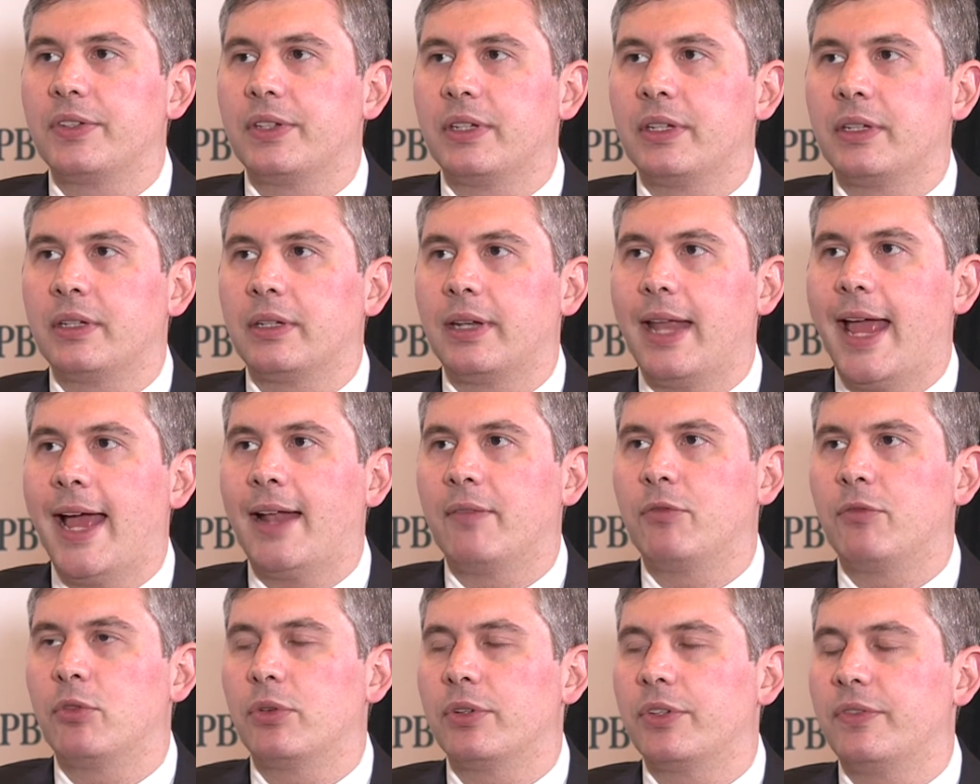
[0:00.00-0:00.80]
in
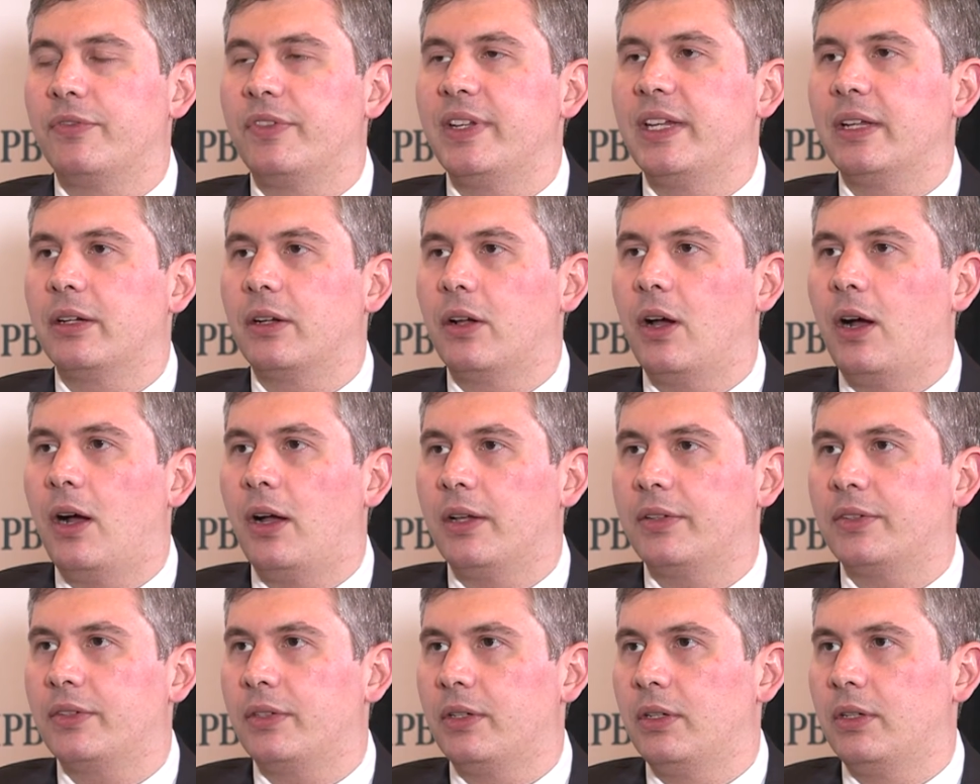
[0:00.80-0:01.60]
adverse fee and
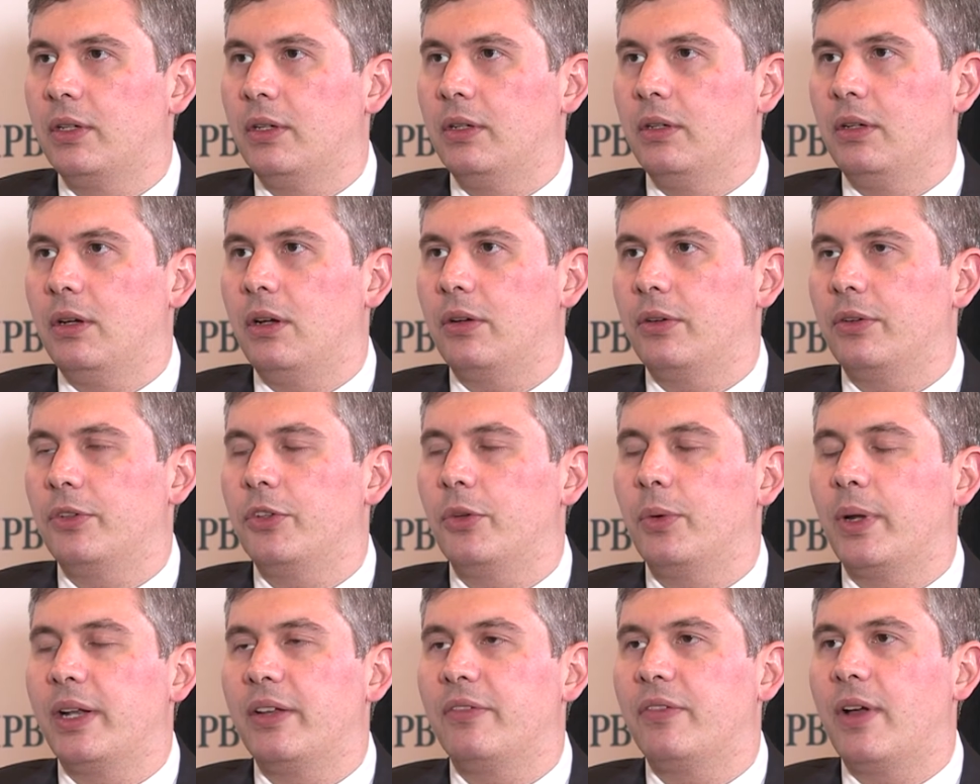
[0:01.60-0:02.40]
cost under
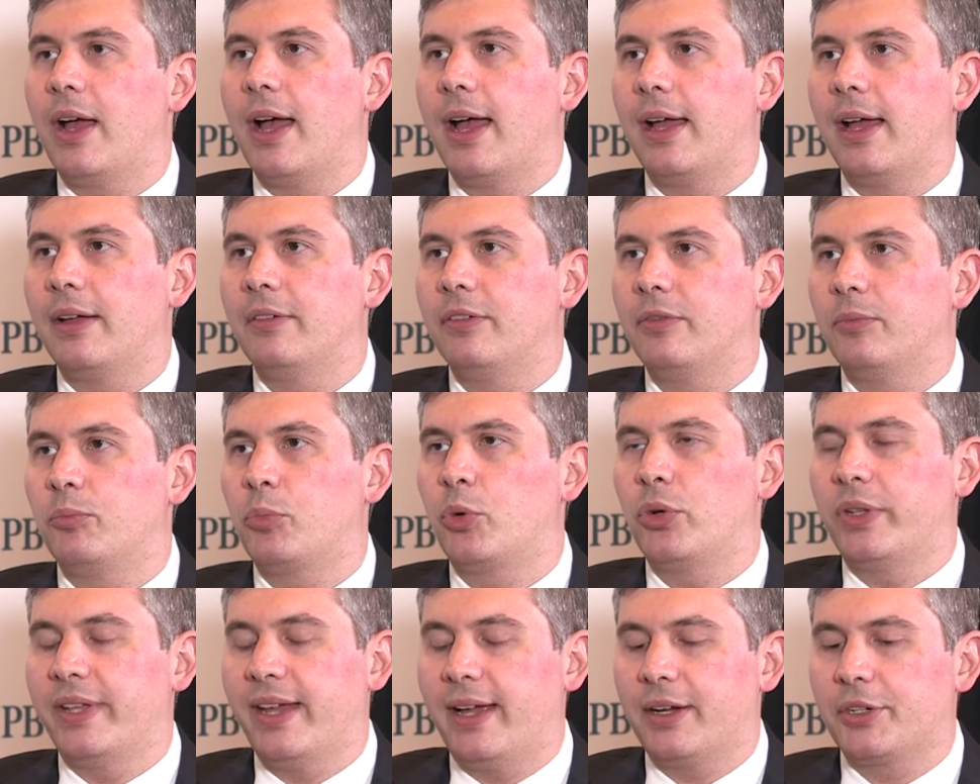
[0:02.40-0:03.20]
285
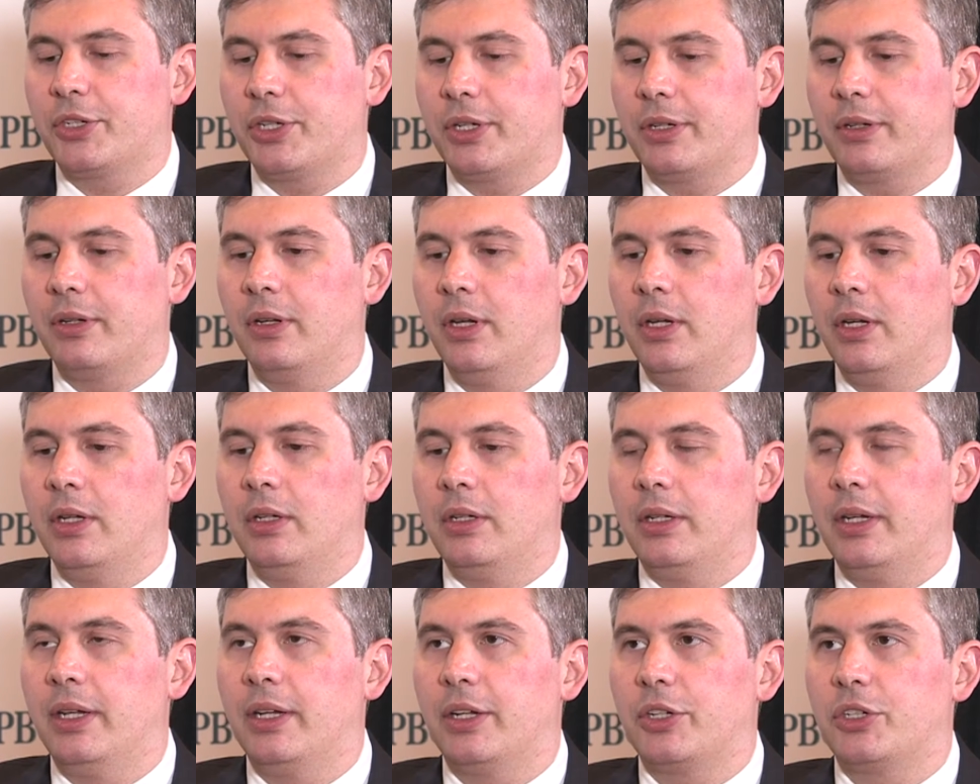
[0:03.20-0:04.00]
protection
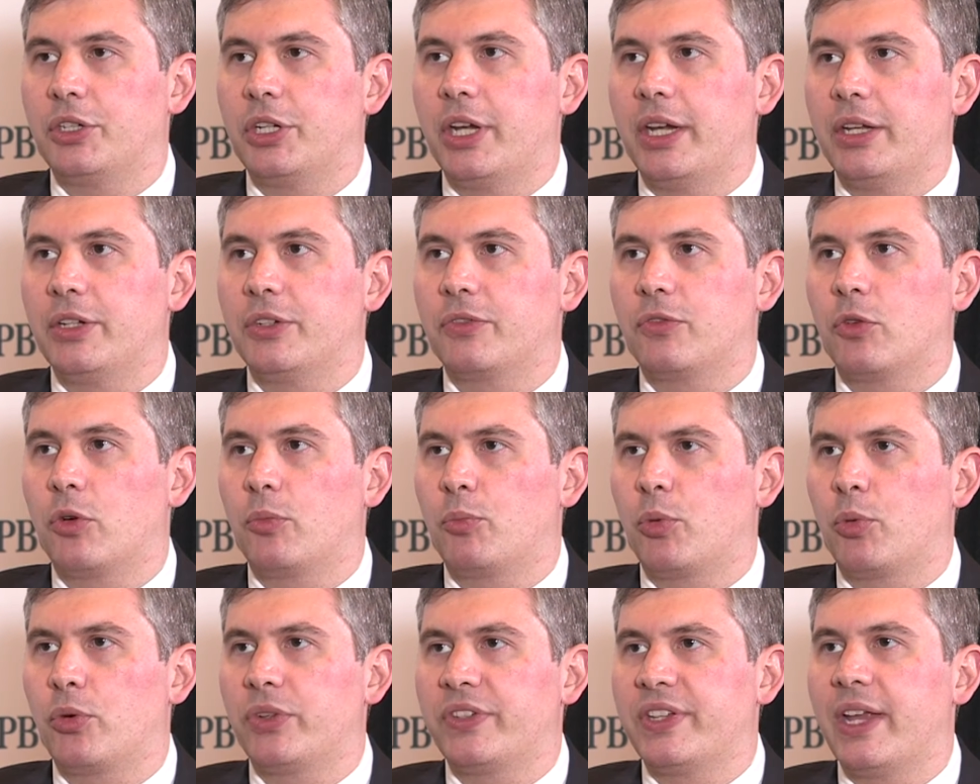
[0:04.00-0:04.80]
in exchange for a
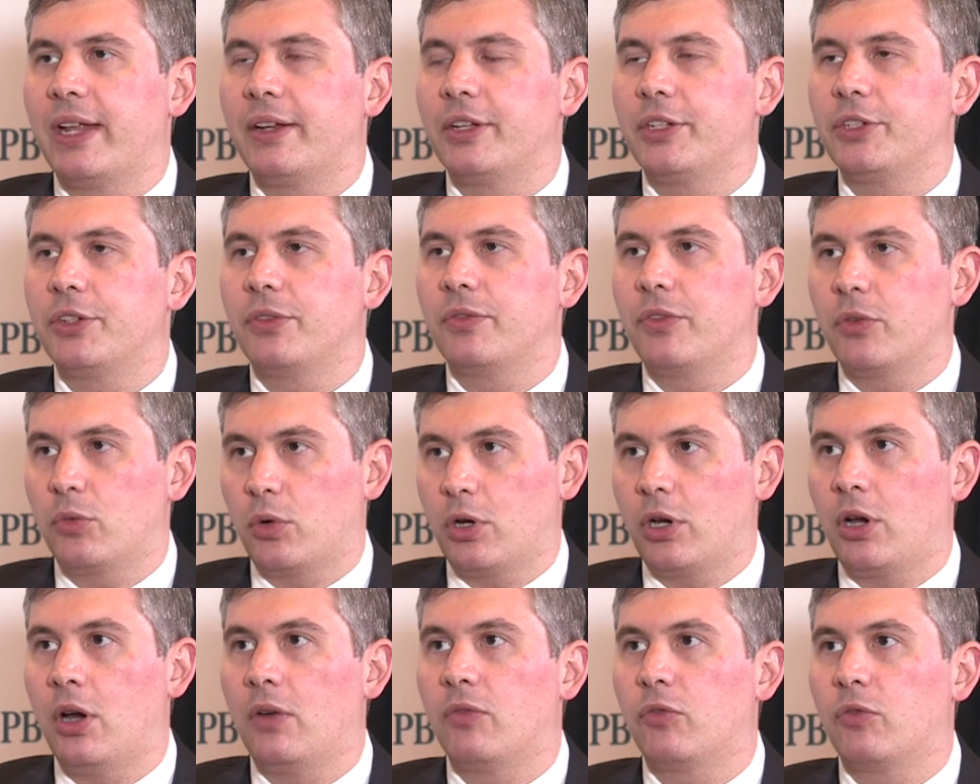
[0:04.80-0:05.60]
percentage of the
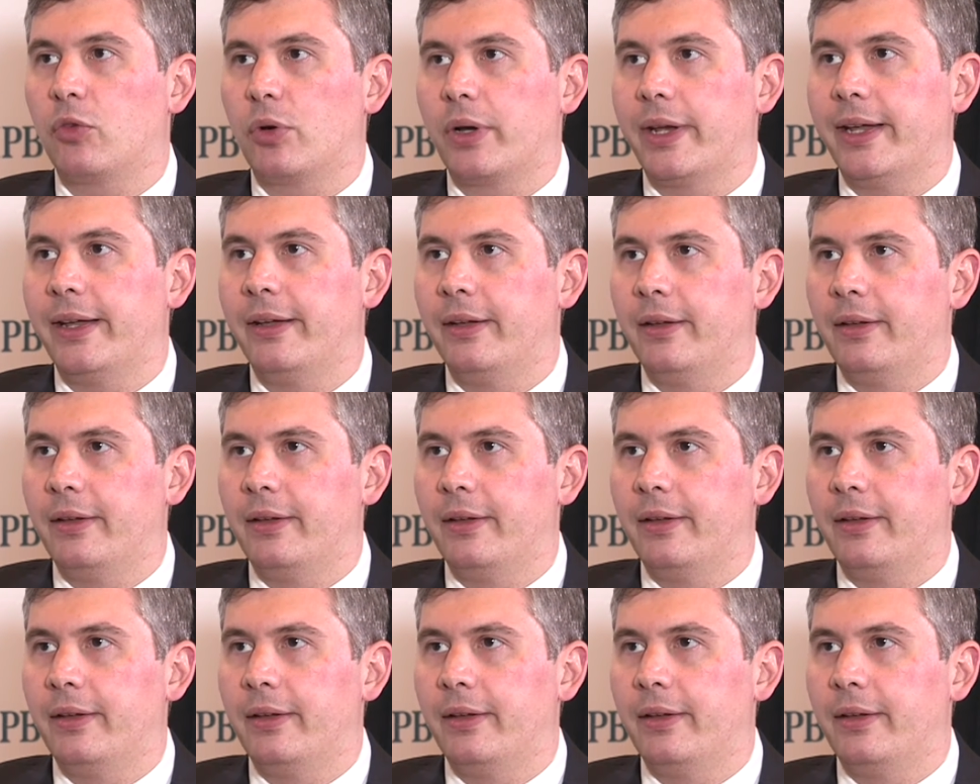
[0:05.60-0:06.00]
recovery